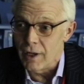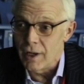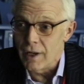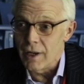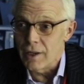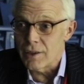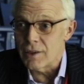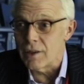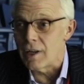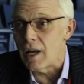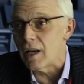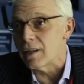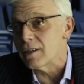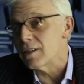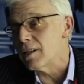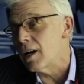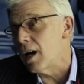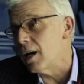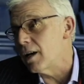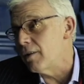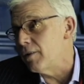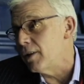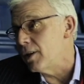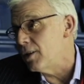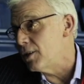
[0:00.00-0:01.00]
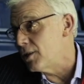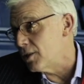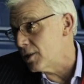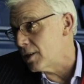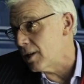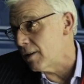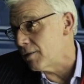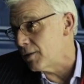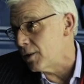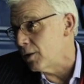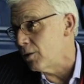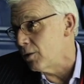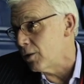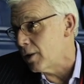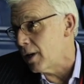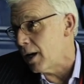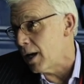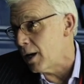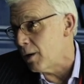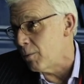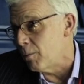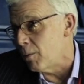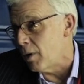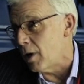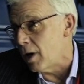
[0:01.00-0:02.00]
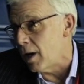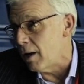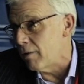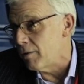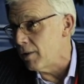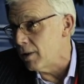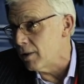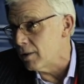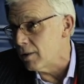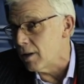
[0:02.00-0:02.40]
So that side of it you just have to look at and what have you.